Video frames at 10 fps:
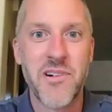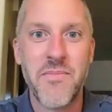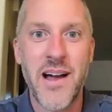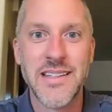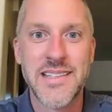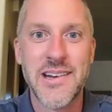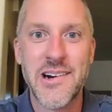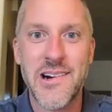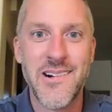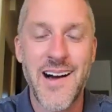of months.
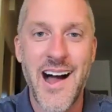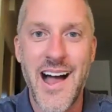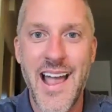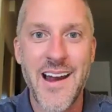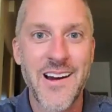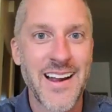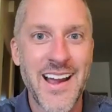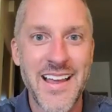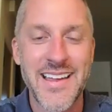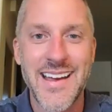So
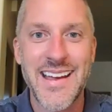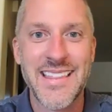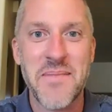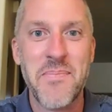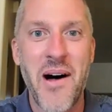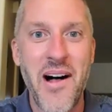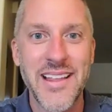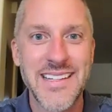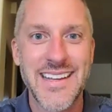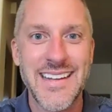Erika, the ball
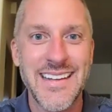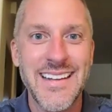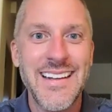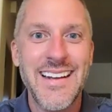is in,